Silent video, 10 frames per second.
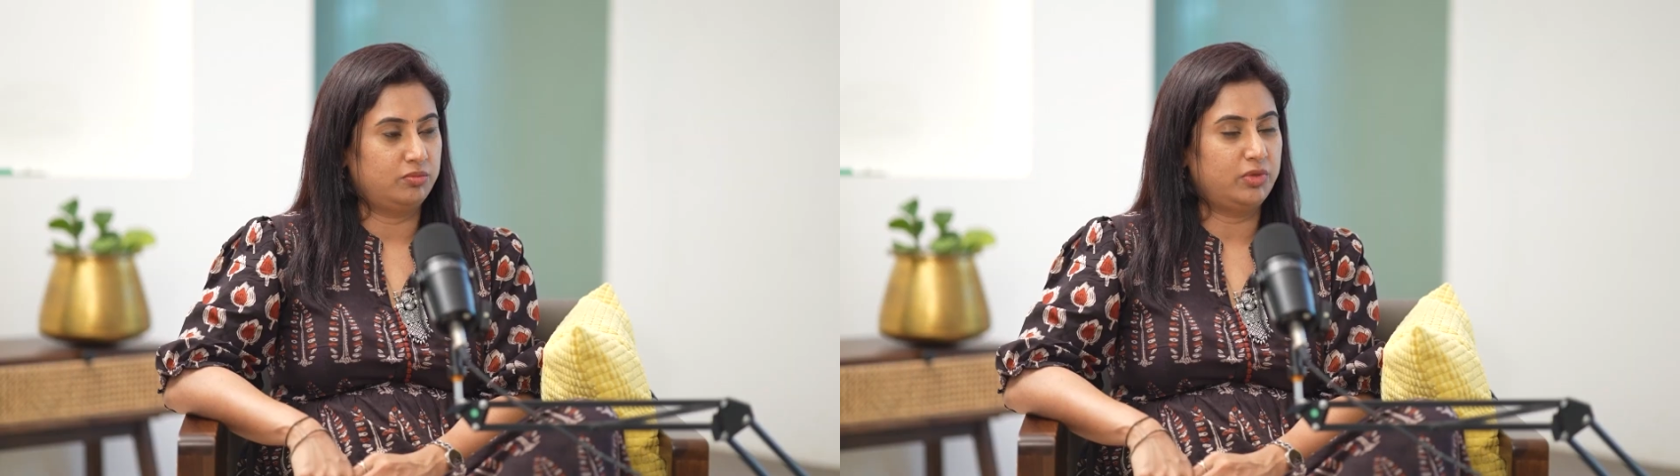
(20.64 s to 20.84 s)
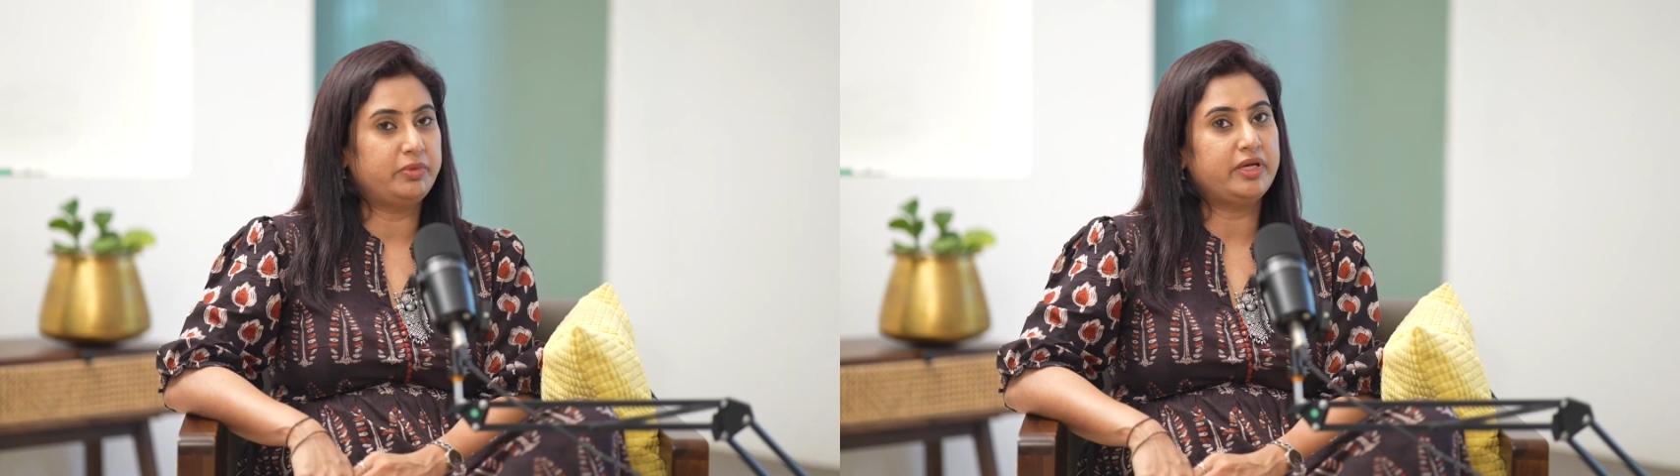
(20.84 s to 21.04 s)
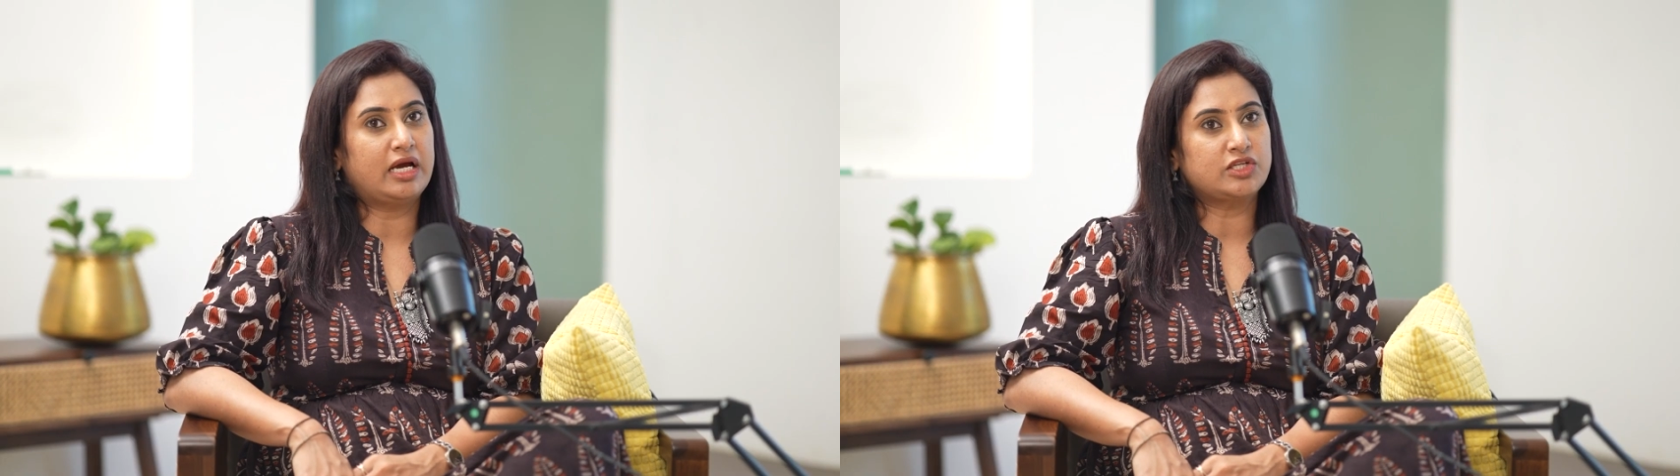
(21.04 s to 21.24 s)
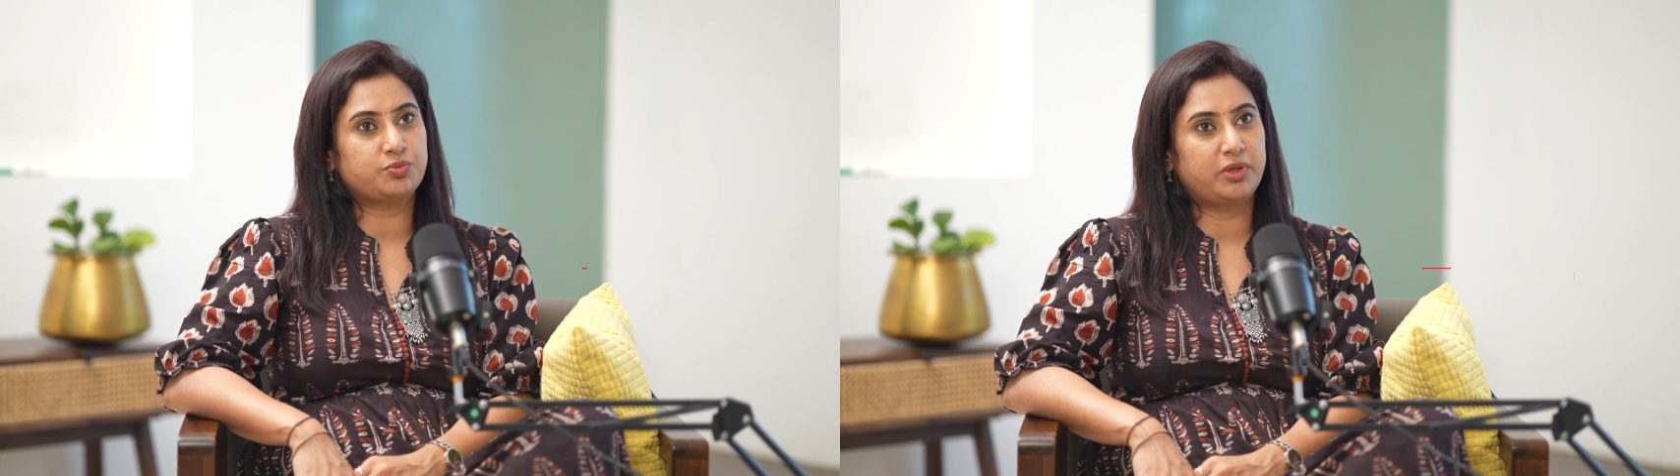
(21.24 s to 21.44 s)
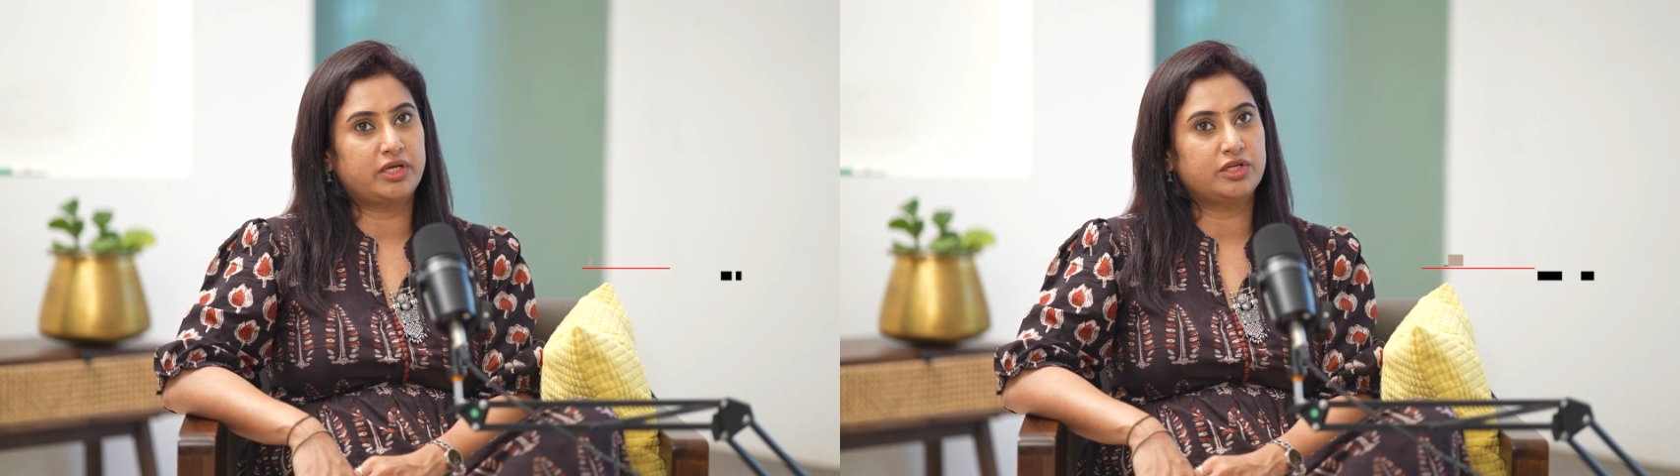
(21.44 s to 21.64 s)
Maybe as
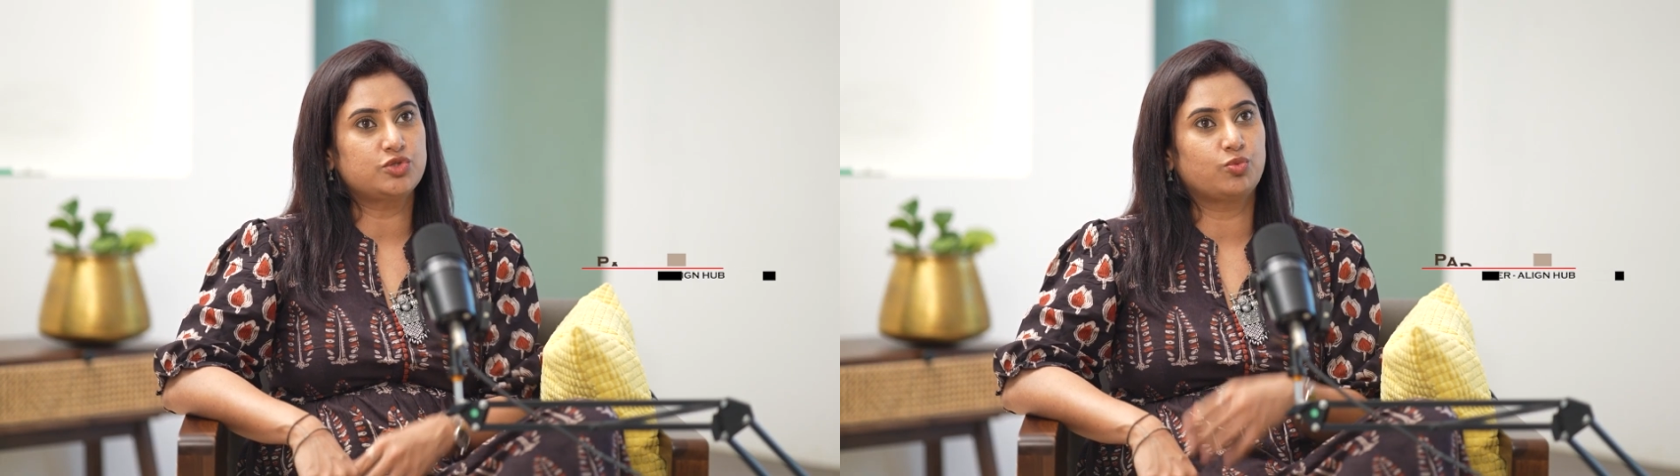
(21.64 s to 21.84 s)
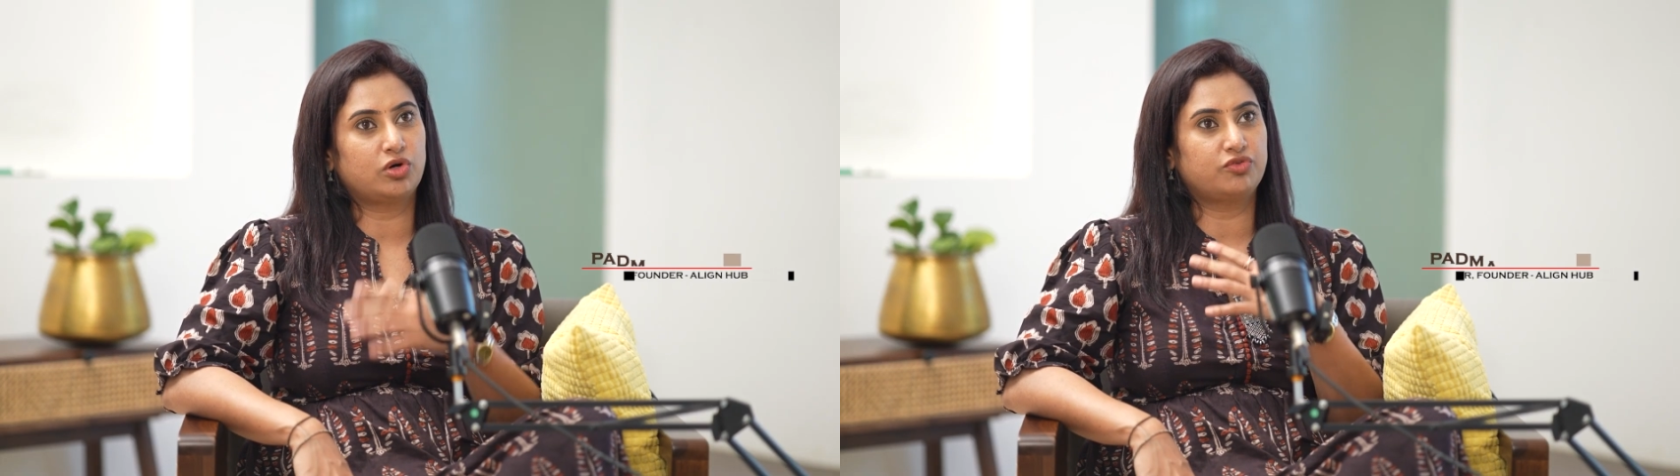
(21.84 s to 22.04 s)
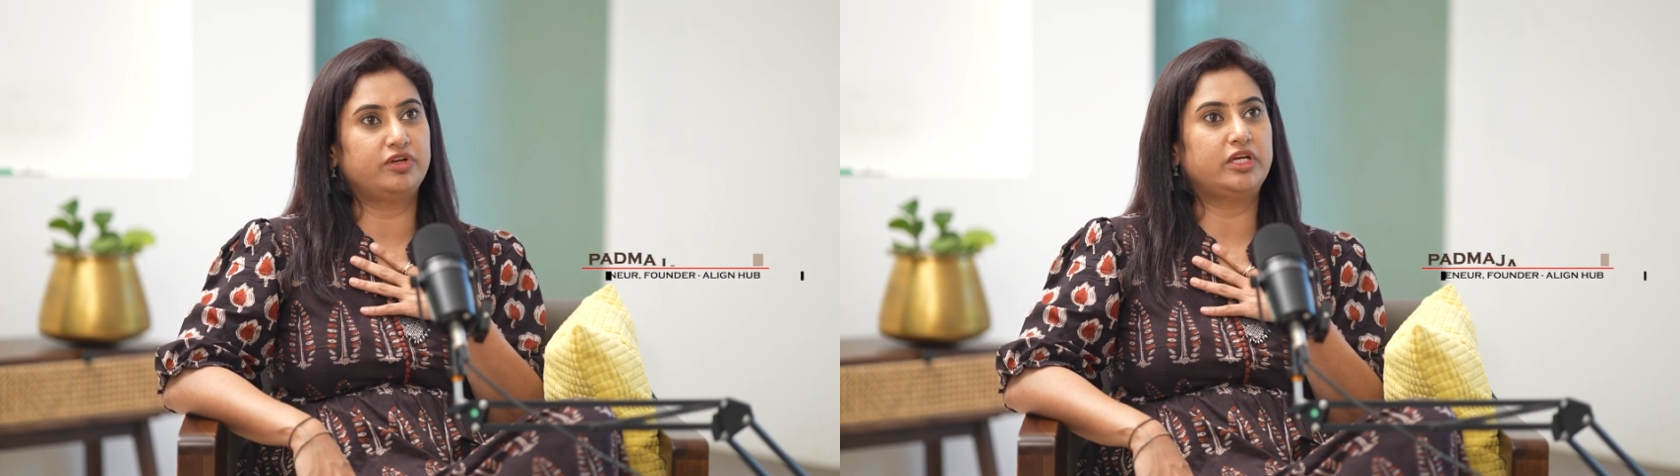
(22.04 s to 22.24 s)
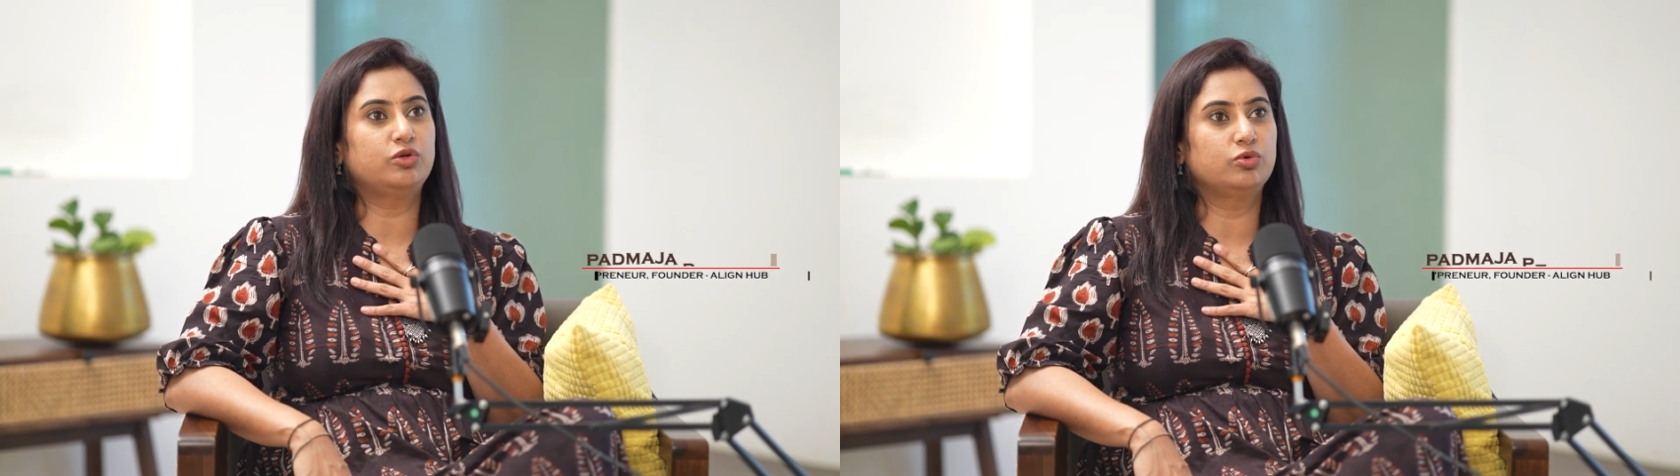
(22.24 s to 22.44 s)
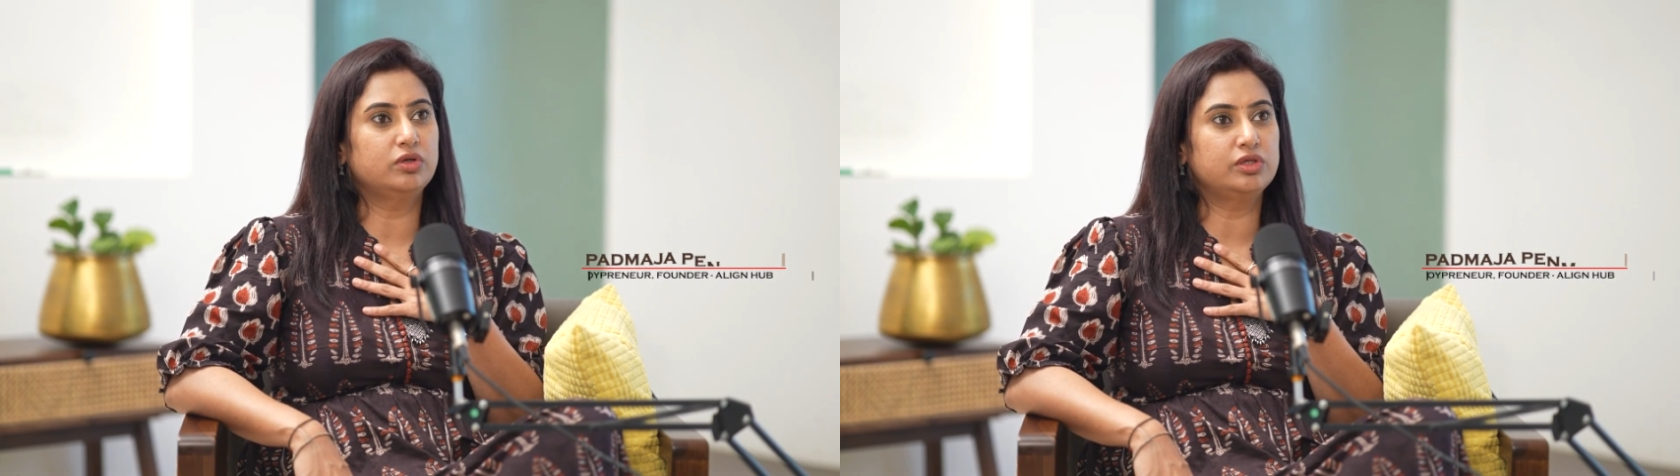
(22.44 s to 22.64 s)
parents, what we
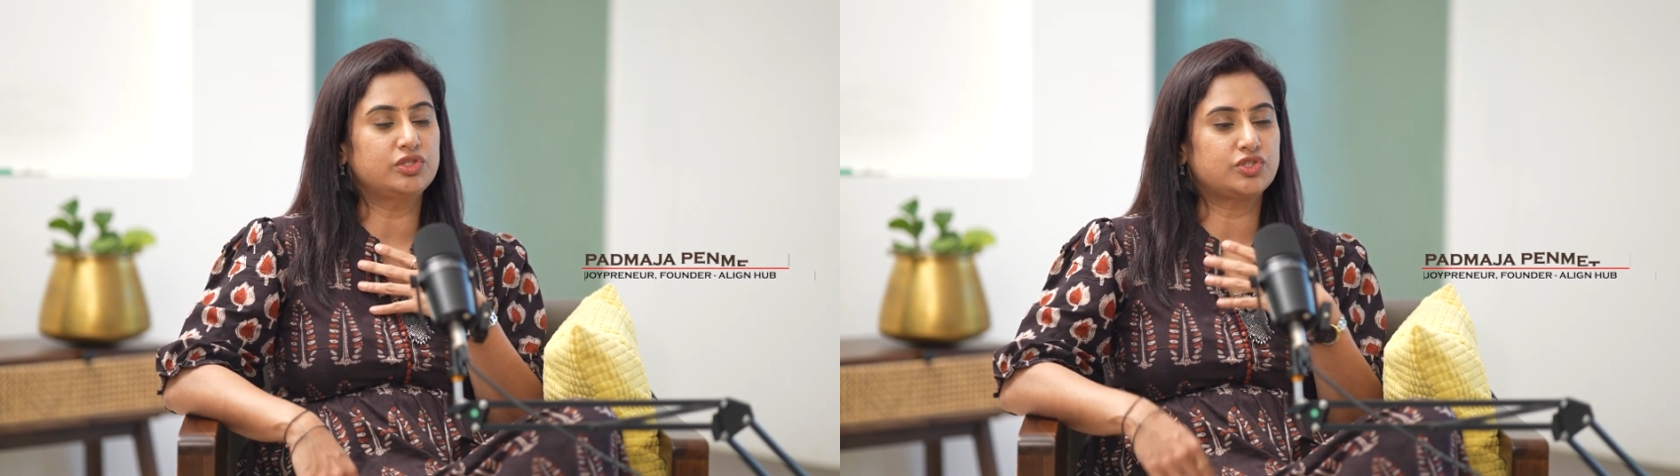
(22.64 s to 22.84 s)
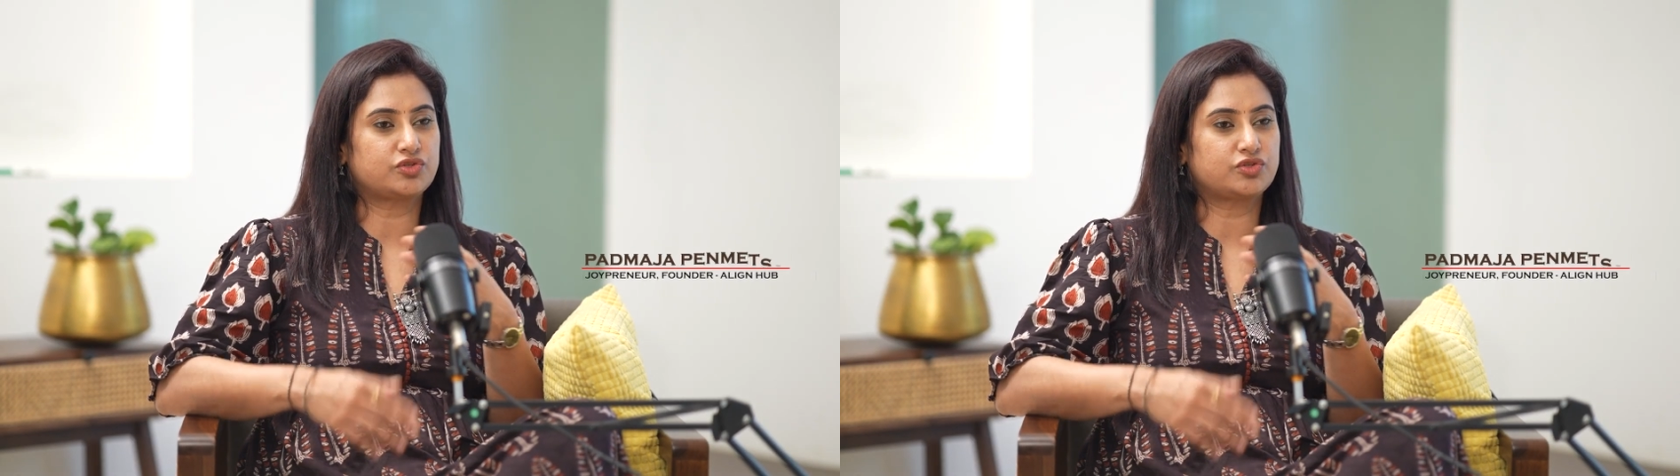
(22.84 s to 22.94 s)
do is